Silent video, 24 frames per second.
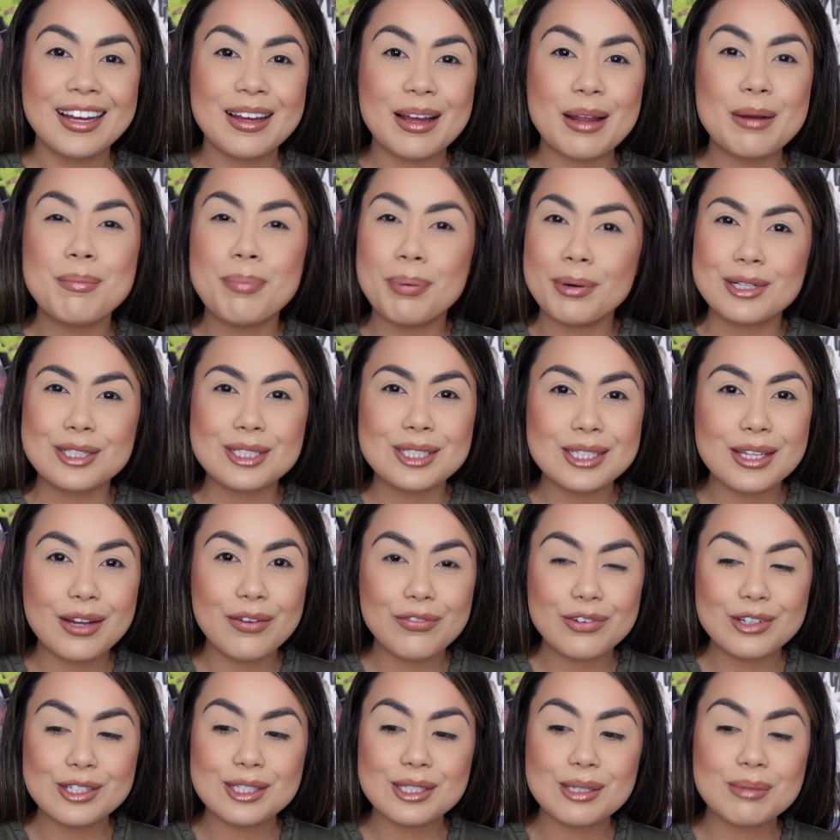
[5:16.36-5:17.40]
in
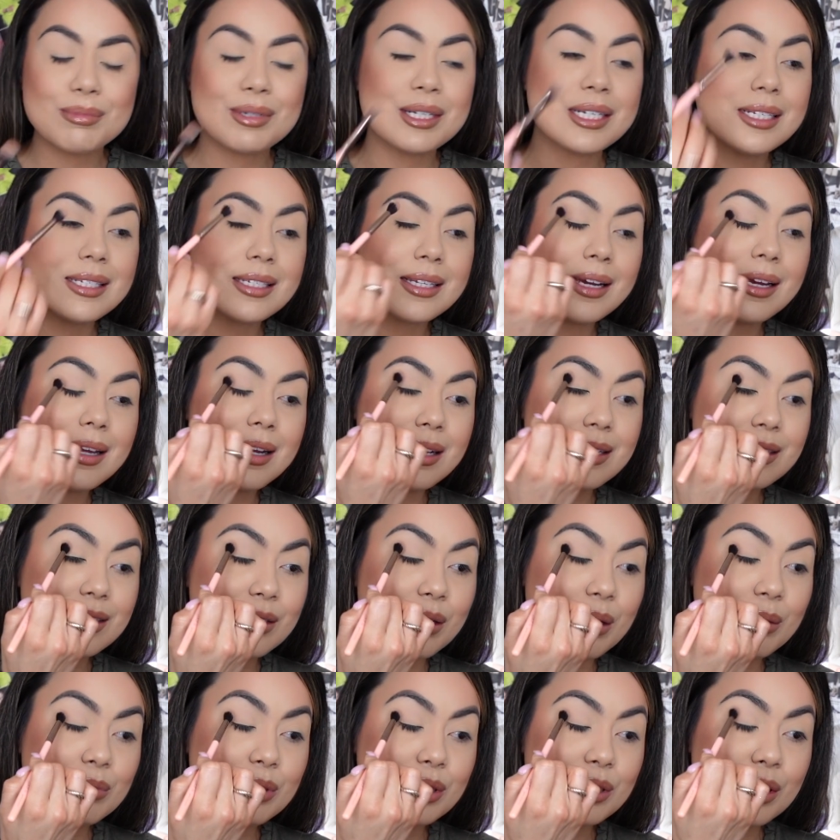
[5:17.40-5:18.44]
person for some reason.
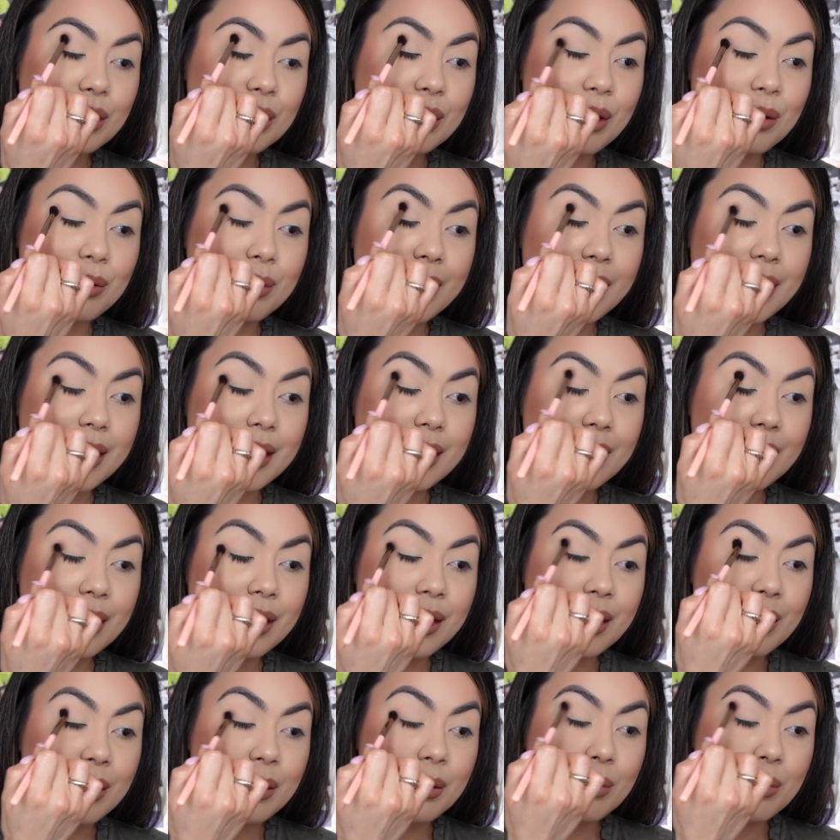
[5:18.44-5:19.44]
So I'm just going to go in